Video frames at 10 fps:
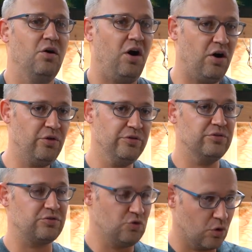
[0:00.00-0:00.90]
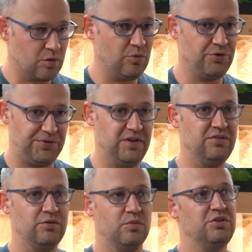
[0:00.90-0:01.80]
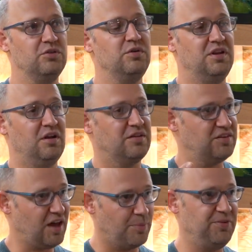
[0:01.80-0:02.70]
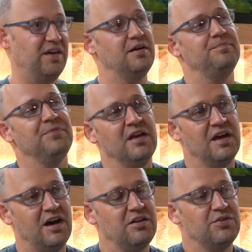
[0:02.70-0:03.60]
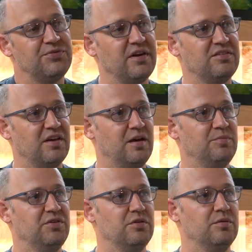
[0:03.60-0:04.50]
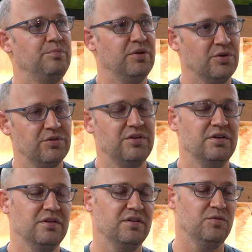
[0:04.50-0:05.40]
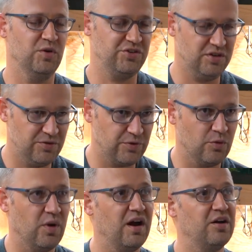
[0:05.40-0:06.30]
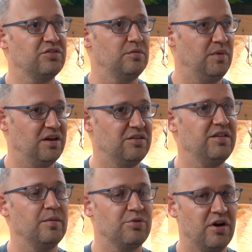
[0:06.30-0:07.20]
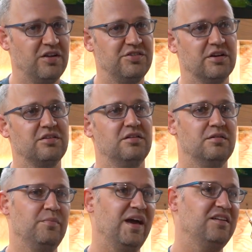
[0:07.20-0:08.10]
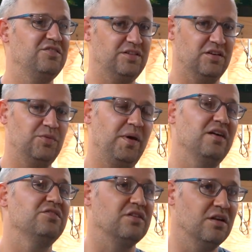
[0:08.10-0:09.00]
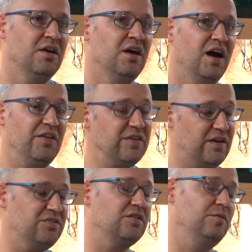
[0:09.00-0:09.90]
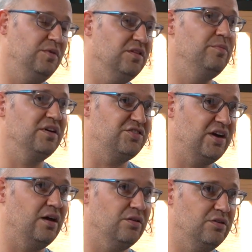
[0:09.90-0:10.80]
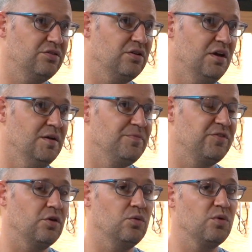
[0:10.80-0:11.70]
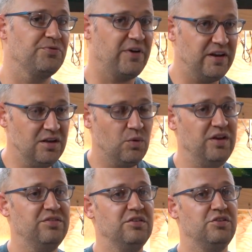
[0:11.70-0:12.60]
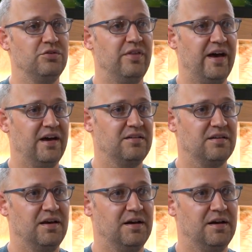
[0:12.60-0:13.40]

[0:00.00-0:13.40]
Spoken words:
All those normal things that we're doing, and on top of that, how do you find time to build what you need for the warehouse and manage that project and manage the expansion? I think that's going to be the big challenge. So we're finding ways to do that.